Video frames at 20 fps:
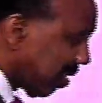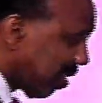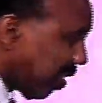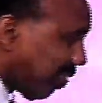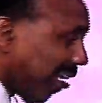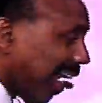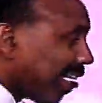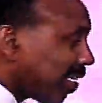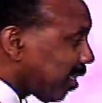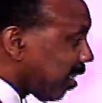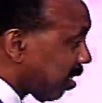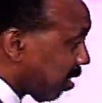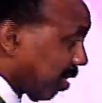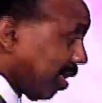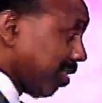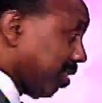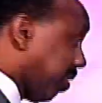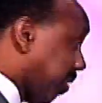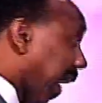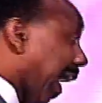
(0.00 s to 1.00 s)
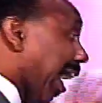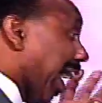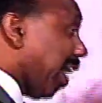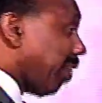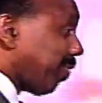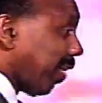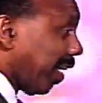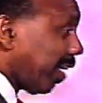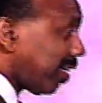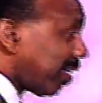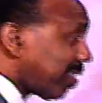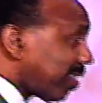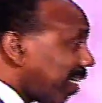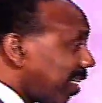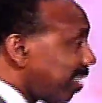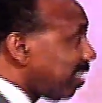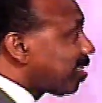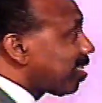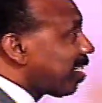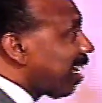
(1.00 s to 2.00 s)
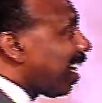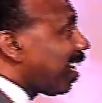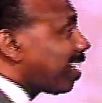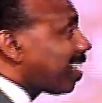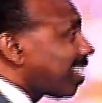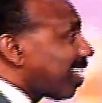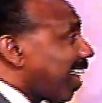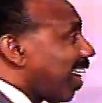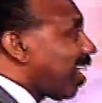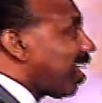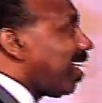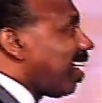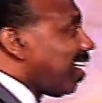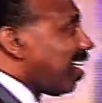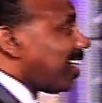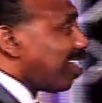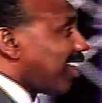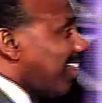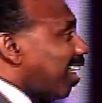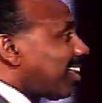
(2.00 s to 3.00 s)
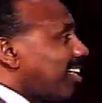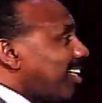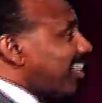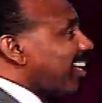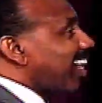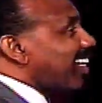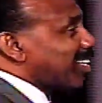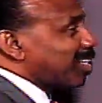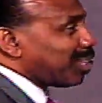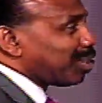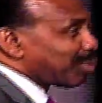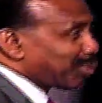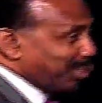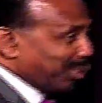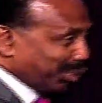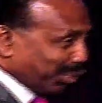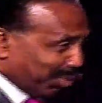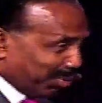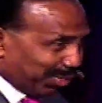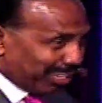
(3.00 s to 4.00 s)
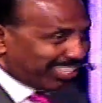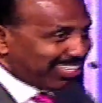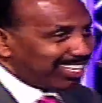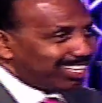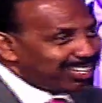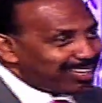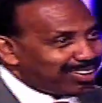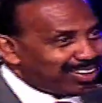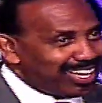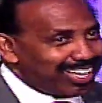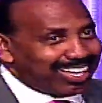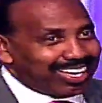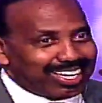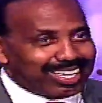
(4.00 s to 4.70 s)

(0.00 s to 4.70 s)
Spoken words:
and stuff. I just dive in and say, listen, I done got used to it, you know.